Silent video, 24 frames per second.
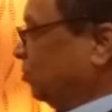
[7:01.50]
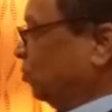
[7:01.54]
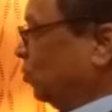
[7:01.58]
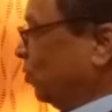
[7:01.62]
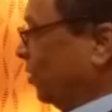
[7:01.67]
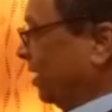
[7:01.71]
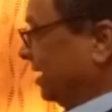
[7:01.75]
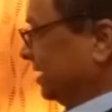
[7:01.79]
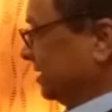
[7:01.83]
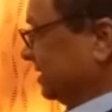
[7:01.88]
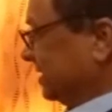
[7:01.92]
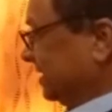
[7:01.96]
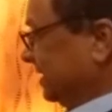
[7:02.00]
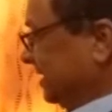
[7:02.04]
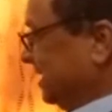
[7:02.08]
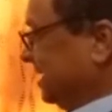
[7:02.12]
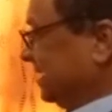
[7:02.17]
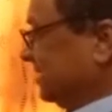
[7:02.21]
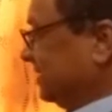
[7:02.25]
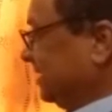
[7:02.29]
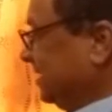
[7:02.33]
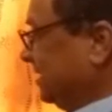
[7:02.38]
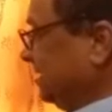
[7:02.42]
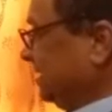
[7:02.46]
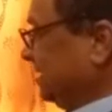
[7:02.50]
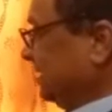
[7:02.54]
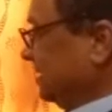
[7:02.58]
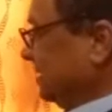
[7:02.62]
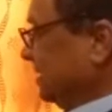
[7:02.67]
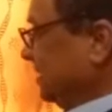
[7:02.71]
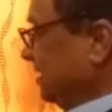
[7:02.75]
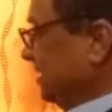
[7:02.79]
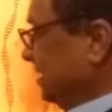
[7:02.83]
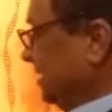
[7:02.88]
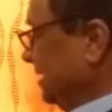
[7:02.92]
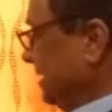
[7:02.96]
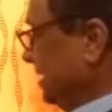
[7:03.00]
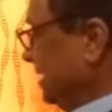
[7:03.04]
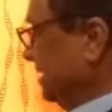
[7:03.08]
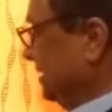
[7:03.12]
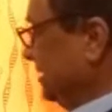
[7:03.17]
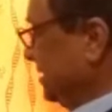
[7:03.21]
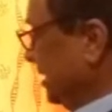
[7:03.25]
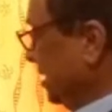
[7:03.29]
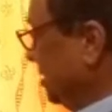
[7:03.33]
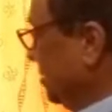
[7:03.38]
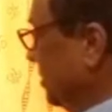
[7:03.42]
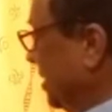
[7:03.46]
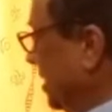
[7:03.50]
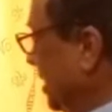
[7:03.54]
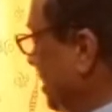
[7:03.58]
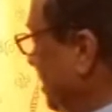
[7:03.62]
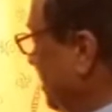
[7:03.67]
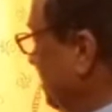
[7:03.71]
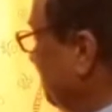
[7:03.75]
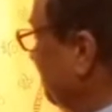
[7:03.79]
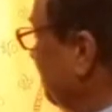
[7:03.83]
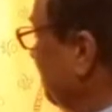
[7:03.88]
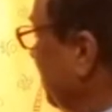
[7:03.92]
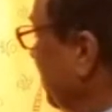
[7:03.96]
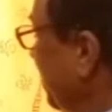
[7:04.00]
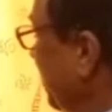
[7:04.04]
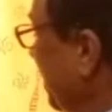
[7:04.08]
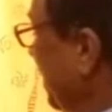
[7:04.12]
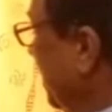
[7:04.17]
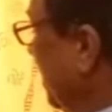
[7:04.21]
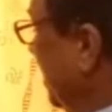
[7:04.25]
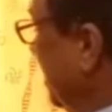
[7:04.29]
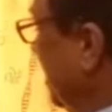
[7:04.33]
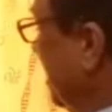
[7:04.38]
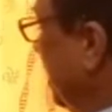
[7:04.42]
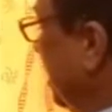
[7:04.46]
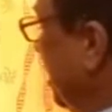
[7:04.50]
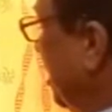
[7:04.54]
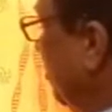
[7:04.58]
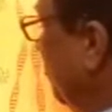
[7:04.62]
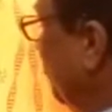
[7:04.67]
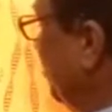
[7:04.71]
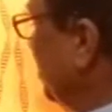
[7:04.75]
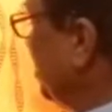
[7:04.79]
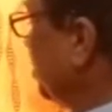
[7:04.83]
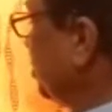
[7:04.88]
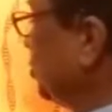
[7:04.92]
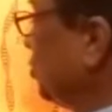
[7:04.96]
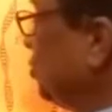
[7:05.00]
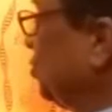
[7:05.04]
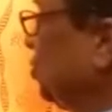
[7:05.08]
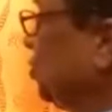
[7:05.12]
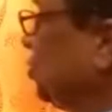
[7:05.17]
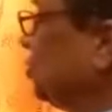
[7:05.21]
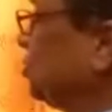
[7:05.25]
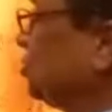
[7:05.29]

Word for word: was created in Germany uh, which could